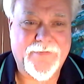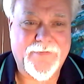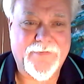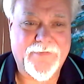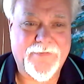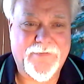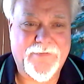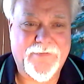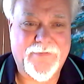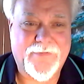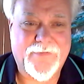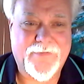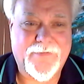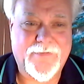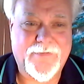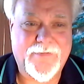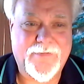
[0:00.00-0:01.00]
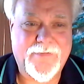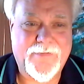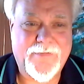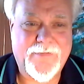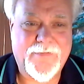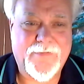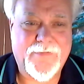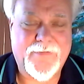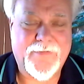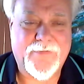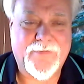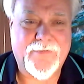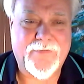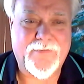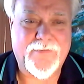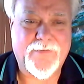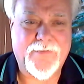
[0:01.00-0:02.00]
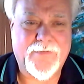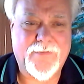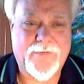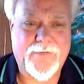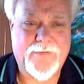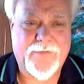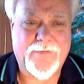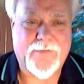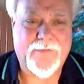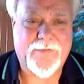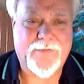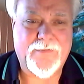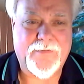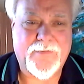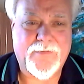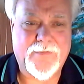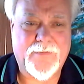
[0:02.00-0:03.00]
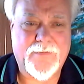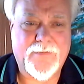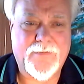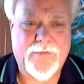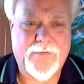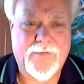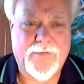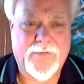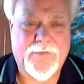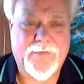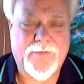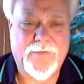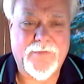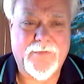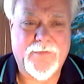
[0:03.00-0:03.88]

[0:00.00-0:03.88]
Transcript: I'm trying to do the right thing. And uh,